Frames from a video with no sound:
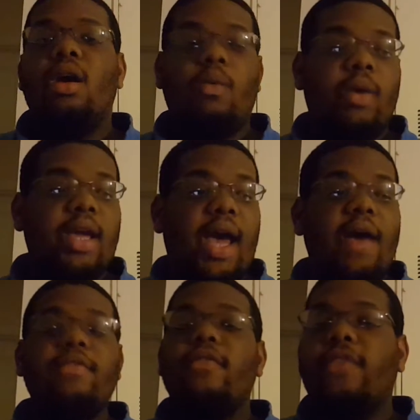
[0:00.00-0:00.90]
We
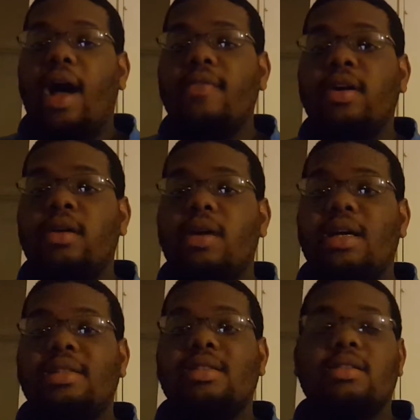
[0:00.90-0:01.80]
have 5 good
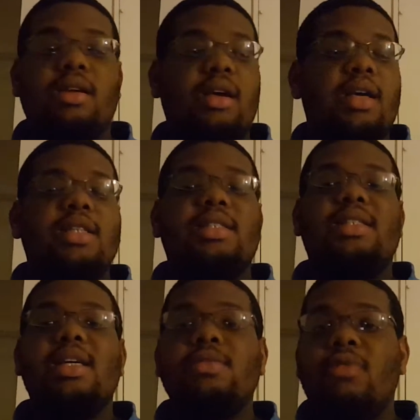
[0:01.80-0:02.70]
wins.
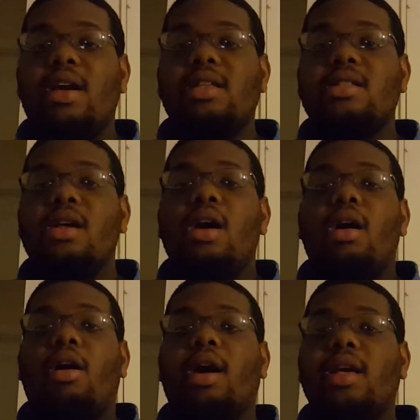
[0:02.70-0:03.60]
6 wins
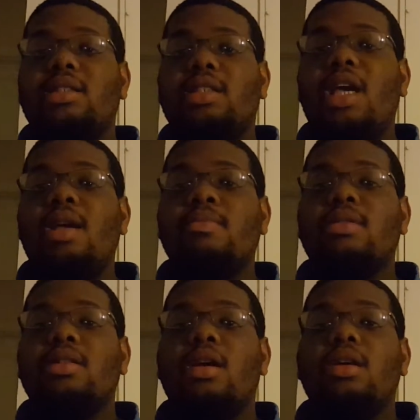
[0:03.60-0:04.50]
are against
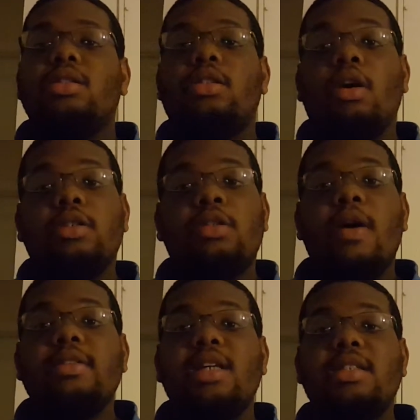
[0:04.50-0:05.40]
teams, those 2
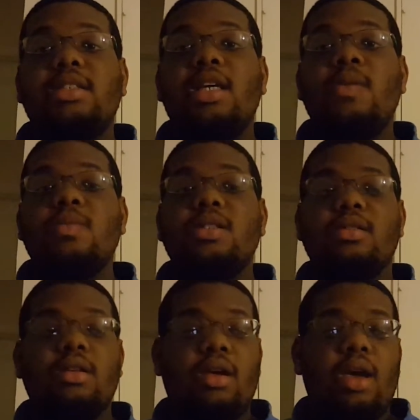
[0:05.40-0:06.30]
FCS teams,
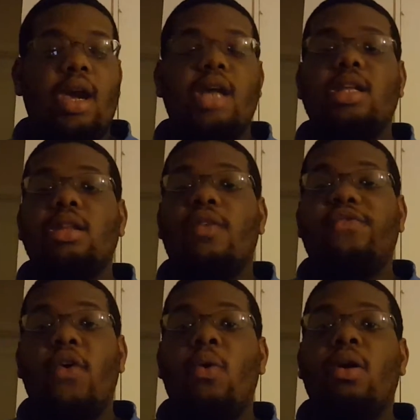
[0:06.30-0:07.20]
and then the
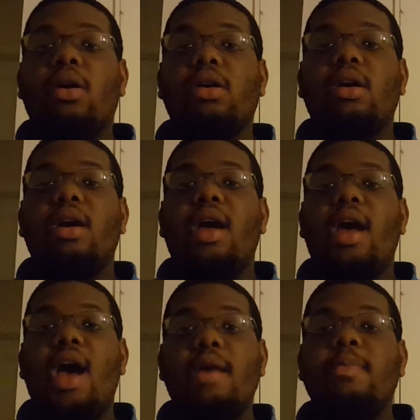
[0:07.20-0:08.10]
4
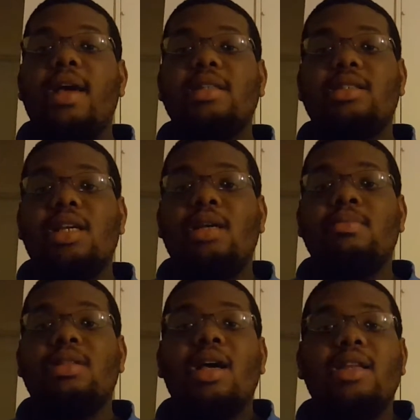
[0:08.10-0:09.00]
FBS
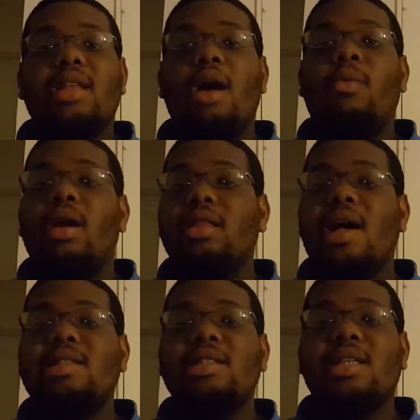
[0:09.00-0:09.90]
teams that won
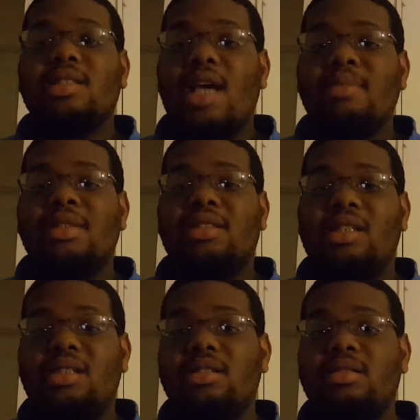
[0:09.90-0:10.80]
less than 6 games this
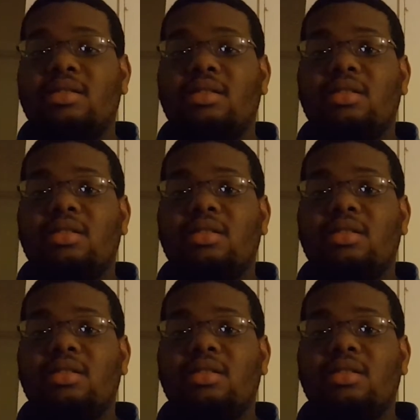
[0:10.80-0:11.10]
season.